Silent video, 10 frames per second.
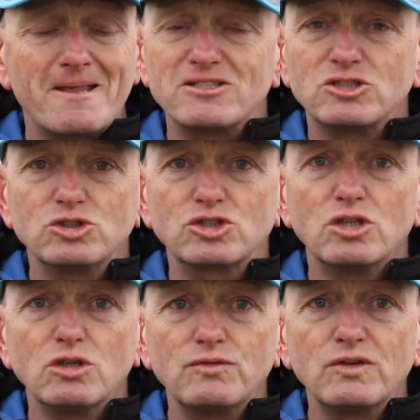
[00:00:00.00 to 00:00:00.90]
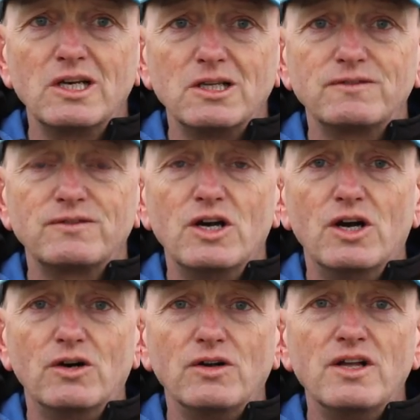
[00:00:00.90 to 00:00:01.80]
It's just a lovely little
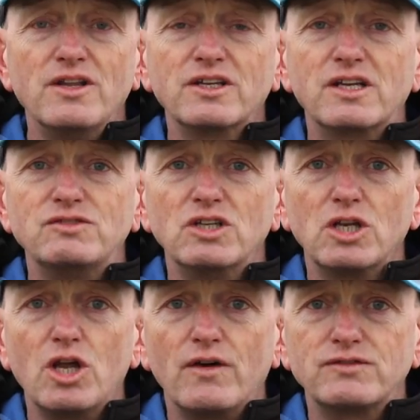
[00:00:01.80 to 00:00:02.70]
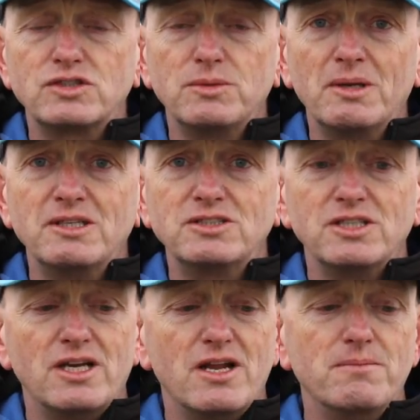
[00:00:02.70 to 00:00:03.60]
float that gives you a lot of
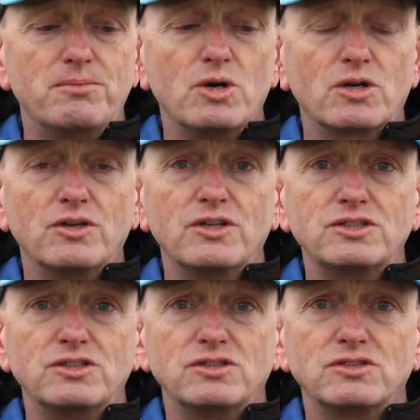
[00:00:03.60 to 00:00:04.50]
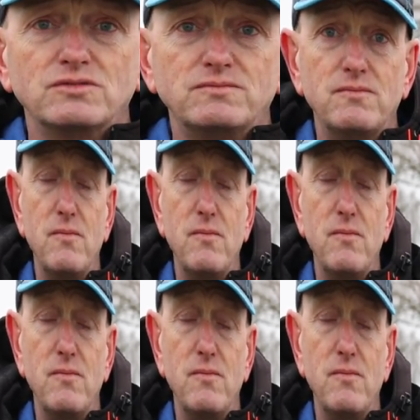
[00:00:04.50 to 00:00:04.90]
stability in poor conditions.